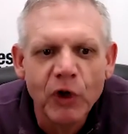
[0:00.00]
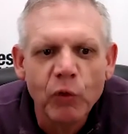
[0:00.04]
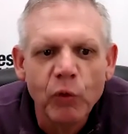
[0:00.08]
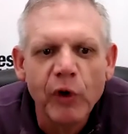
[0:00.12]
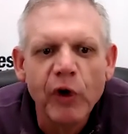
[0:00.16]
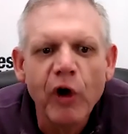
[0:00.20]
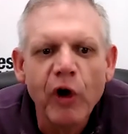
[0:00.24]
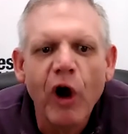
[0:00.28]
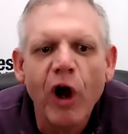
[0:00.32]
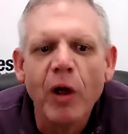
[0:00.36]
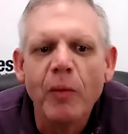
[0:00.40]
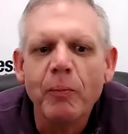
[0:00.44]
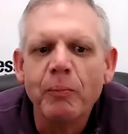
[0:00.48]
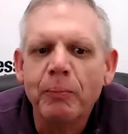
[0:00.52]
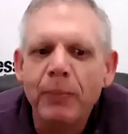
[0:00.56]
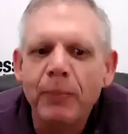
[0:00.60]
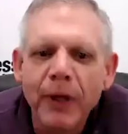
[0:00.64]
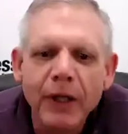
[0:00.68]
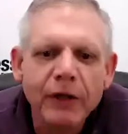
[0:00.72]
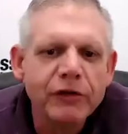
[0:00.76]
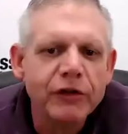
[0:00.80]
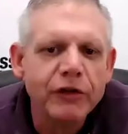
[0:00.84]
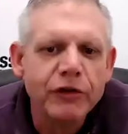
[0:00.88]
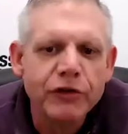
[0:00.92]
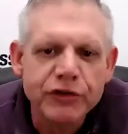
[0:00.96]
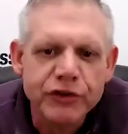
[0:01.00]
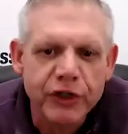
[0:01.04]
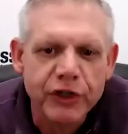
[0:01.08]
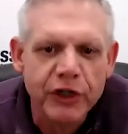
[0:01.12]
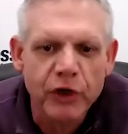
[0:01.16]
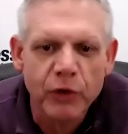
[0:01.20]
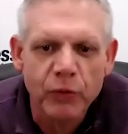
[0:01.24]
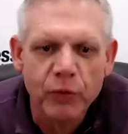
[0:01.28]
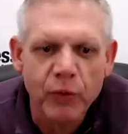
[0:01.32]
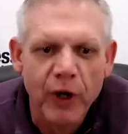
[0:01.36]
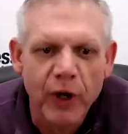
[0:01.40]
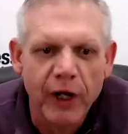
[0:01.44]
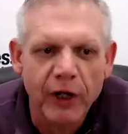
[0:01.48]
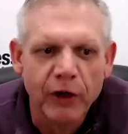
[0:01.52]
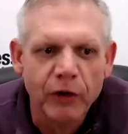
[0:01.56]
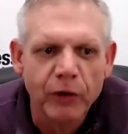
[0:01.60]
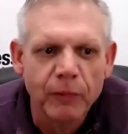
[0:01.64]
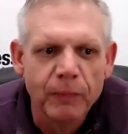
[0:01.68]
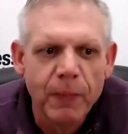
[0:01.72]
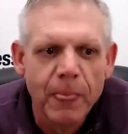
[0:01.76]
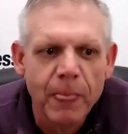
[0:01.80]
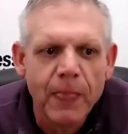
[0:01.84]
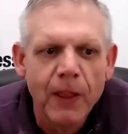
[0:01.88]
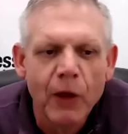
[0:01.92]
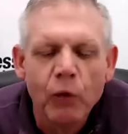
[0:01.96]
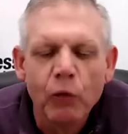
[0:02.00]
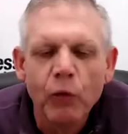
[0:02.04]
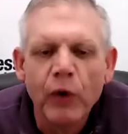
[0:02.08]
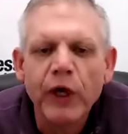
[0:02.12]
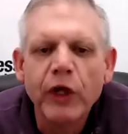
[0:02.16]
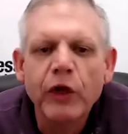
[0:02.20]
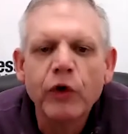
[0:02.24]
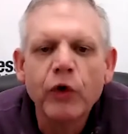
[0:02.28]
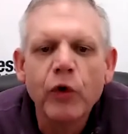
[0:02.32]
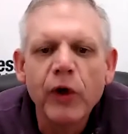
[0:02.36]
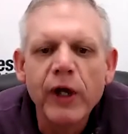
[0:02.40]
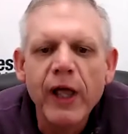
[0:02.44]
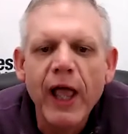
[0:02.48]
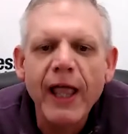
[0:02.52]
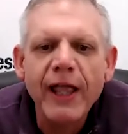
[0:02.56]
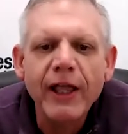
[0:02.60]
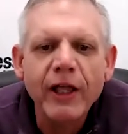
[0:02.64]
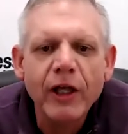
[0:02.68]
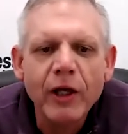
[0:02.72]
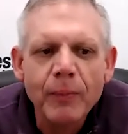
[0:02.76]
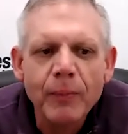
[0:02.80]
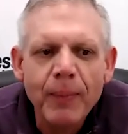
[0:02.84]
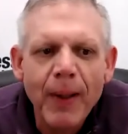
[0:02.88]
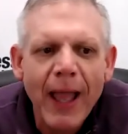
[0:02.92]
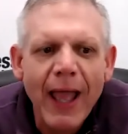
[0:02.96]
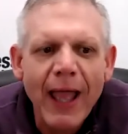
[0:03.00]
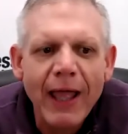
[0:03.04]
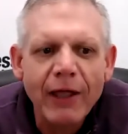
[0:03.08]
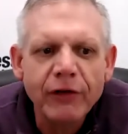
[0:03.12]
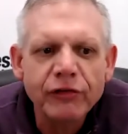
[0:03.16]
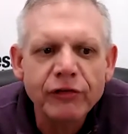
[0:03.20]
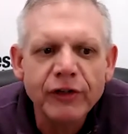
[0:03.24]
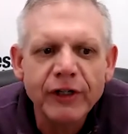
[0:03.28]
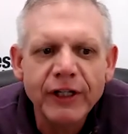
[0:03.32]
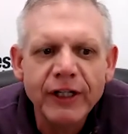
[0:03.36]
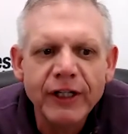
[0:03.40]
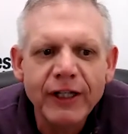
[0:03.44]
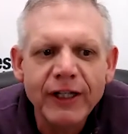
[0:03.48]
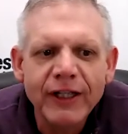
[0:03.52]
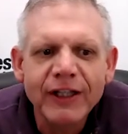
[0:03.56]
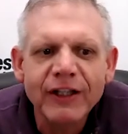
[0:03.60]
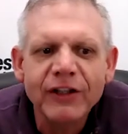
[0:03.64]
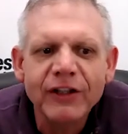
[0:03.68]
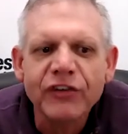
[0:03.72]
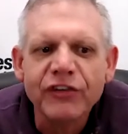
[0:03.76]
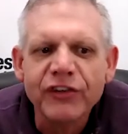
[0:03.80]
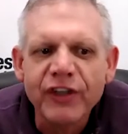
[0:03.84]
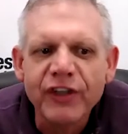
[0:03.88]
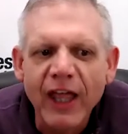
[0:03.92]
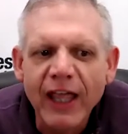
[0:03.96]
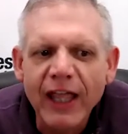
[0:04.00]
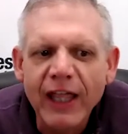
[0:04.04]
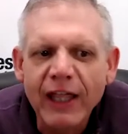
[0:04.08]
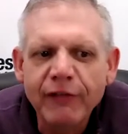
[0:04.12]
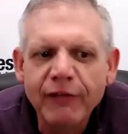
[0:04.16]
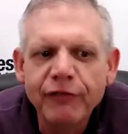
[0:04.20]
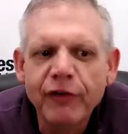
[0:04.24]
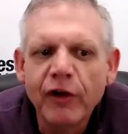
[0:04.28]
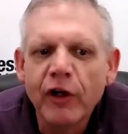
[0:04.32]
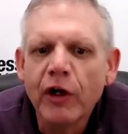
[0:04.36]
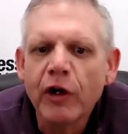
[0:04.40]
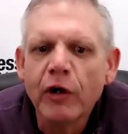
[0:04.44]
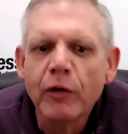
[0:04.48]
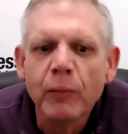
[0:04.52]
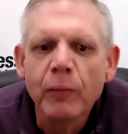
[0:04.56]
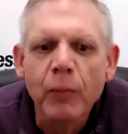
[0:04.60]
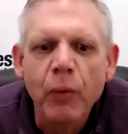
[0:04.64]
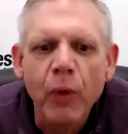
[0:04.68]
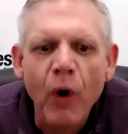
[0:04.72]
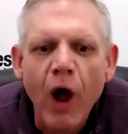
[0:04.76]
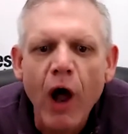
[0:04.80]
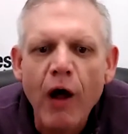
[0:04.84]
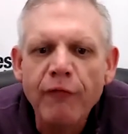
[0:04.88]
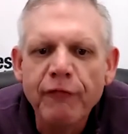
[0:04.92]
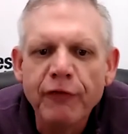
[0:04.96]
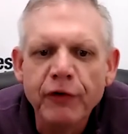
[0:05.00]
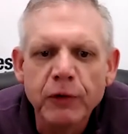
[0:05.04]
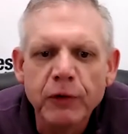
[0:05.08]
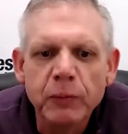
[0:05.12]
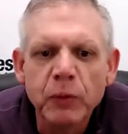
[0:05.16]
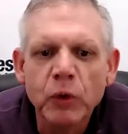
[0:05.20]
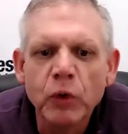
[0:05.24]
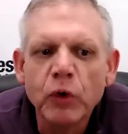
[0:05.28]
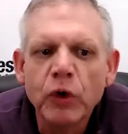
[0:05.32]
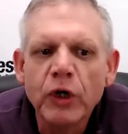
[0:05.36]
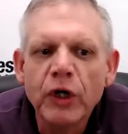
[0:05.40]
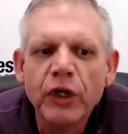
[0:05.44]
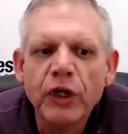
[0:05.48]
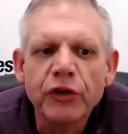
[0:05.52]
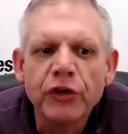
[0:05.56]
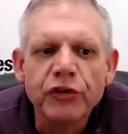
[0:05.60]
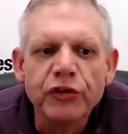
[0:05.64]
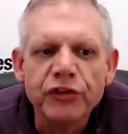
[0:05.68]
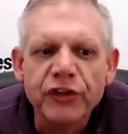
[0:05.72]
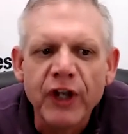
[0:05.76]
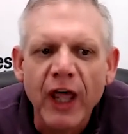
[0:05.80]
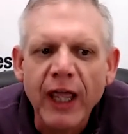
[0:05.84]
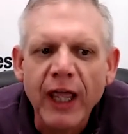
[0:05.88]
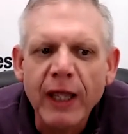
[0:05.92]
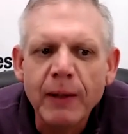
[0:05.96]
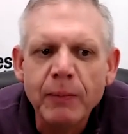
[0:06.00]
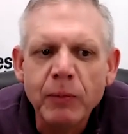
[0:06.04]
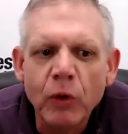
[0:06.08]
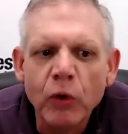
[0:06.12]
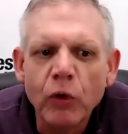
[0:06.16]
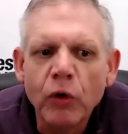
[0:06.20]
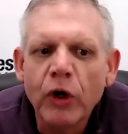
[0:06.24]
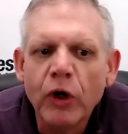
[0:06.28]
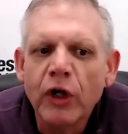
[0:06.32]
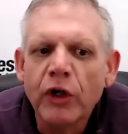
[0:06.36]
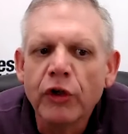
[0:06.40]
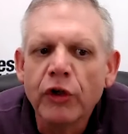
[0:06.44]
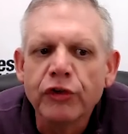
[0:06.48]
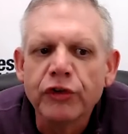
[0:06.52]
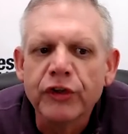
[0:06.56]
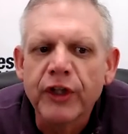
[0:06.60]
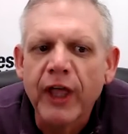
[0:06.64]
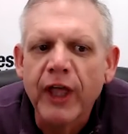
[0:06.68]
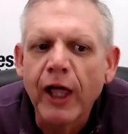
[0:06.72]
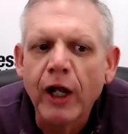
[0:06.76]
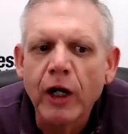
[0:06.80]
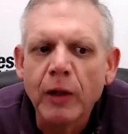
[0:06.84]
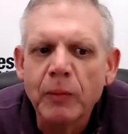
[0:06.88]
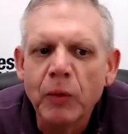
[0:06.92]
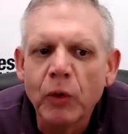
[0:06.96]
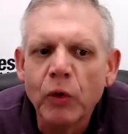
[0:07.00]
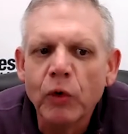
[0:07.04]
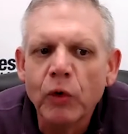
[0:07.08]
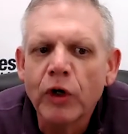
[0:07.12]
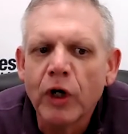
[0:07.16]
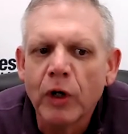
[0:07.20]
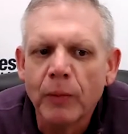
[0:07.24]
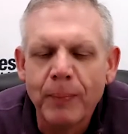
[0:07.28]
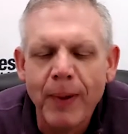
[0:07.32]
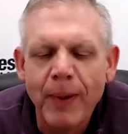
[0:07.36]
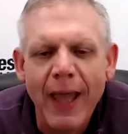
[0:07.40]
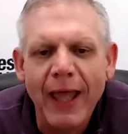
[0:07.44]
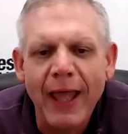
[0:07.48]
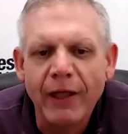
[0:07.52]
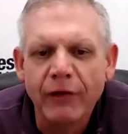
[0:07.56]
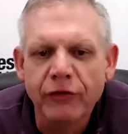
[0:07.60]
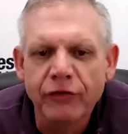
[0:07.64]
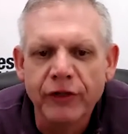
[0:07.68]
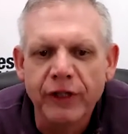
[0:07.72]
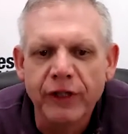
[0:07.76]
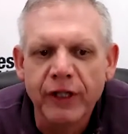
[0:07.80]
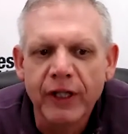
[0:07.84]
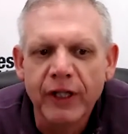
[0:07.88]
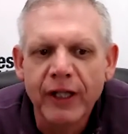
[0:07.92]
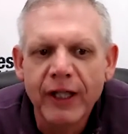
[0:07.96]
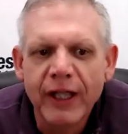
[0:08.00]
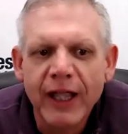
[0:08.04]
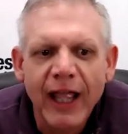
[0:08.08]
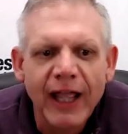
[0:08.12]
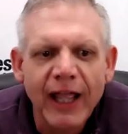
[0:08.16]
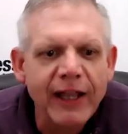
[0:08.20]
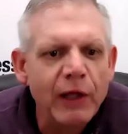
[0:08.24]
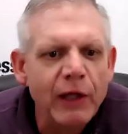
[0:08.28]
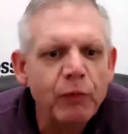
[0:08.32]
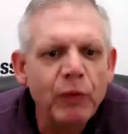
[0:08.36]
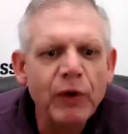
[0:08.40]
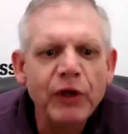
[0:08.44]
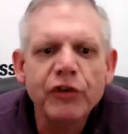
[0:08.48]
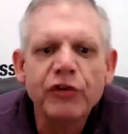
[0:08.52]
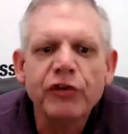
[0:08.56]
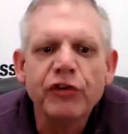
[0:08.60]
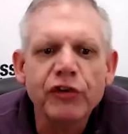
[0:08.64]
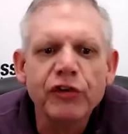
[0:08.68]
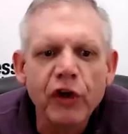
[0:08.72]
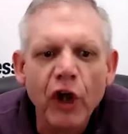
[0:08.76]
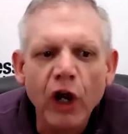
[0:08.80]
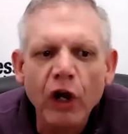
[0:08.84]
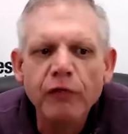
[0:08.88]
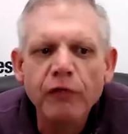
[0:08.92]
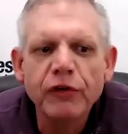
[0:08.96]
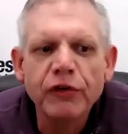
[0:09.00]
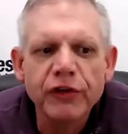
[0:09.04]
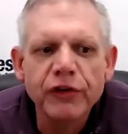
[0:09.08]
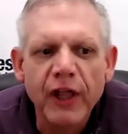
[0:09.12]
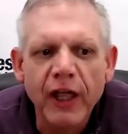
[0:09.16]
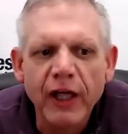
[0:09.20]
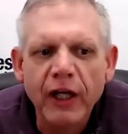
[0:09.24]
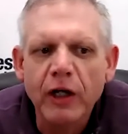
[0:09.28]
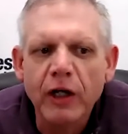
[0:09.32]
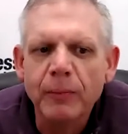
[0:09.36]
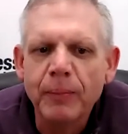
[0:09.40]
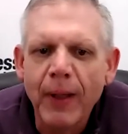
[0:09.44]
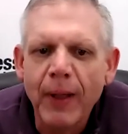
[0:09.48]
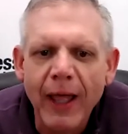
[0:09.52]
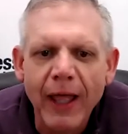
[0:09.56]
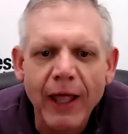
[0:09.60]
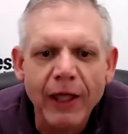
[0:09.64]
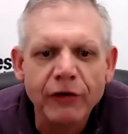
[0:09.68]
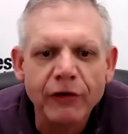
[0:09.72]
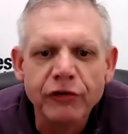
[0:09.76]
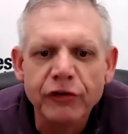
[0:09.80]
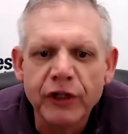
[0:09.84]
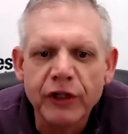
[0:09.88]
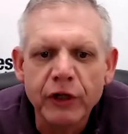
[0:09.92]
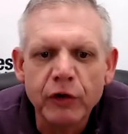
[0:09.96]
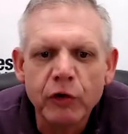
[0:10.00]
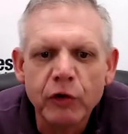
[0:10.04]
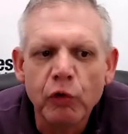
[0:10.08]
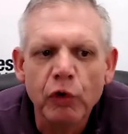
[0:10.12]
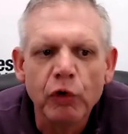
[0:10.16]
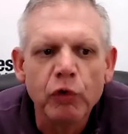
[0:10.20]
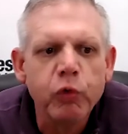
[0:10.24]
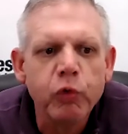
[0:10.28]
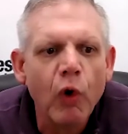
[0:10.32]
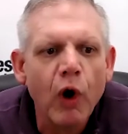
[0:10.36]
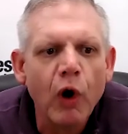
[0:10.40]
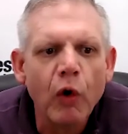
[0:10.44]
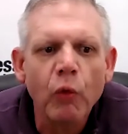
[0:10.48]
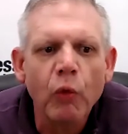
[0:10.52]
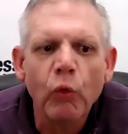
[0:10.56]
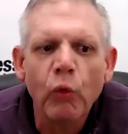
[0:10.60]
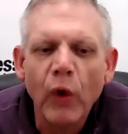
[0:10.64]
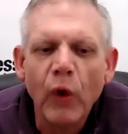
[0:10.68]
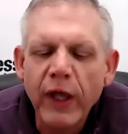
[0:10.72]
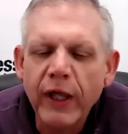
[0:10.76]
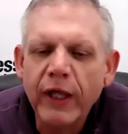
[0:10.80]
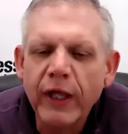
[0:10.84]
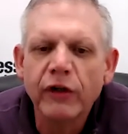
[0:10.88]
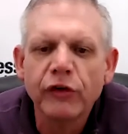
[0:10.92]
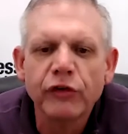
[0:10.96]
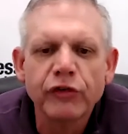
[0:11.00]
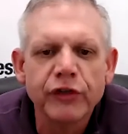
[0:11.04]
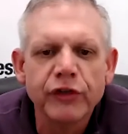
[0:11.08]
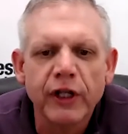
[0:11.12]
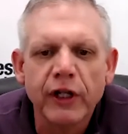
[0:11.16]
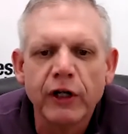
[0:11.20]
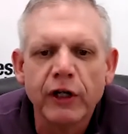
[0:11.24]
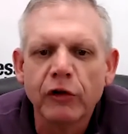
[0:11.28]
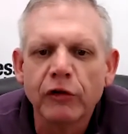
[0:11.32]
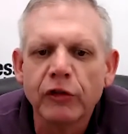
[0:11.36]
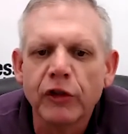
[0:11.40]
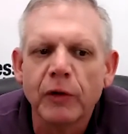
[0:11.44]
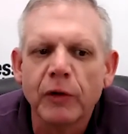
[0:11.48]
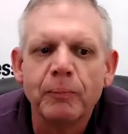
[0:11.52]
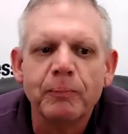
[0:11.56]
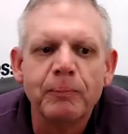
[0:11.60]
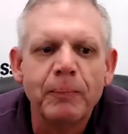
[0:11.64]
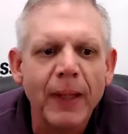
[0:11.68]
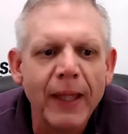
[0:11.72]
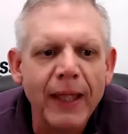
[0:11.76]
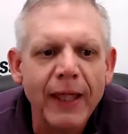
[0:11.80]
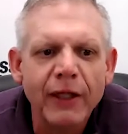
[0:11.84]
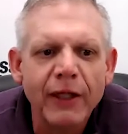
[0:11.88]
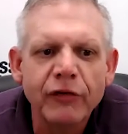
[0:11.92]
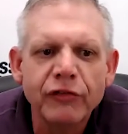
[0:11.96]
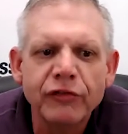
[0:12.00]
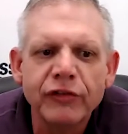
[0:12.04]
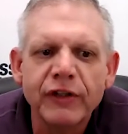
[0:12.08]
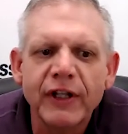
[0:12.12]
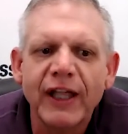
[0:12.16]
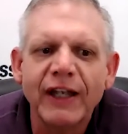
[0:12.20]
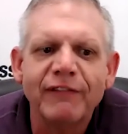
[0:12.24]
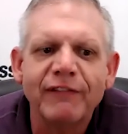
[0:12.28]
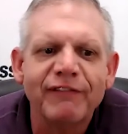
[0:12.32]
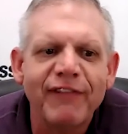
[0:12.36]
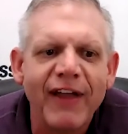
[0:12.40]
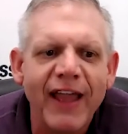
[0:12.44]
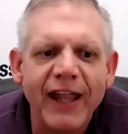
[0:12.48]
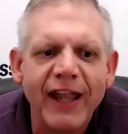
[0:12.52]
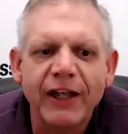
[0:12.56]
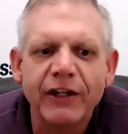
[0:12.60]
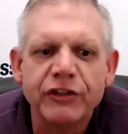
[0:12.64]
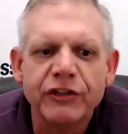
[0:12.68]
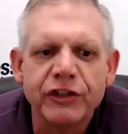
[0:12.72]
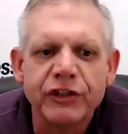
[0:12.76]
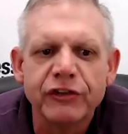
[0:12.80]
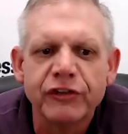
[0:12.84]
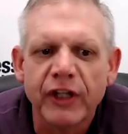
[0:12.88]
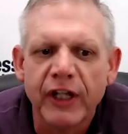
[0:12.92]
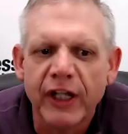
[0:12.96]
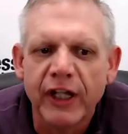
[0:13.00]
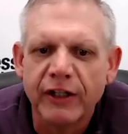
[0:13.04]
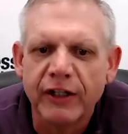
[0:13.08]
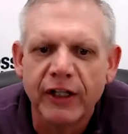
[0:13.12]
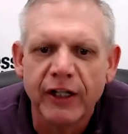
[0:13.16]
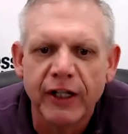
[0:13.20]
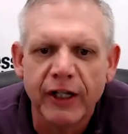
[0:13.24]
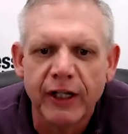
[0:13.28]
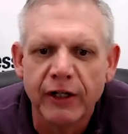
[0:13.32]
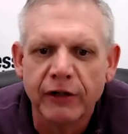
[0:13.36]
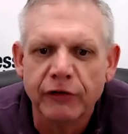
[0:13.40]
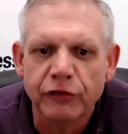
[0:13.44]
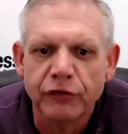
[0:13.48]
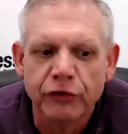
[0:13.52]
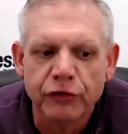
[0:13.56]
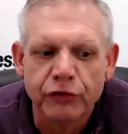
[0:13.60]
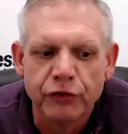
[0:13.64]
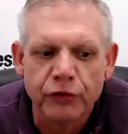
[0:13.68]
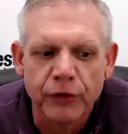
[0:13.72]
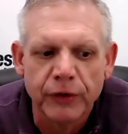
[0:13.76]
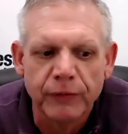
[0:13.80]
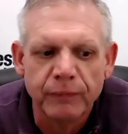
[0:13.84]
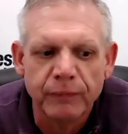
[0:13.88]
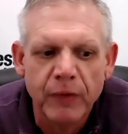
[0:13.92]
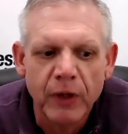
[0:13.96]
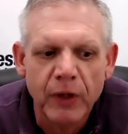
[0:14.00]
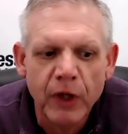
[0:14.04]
We are a business generator. We create capacity, safe, profitable, stable, scalable capacity. And then we service that capacity with what we consider the best advantages in the industry.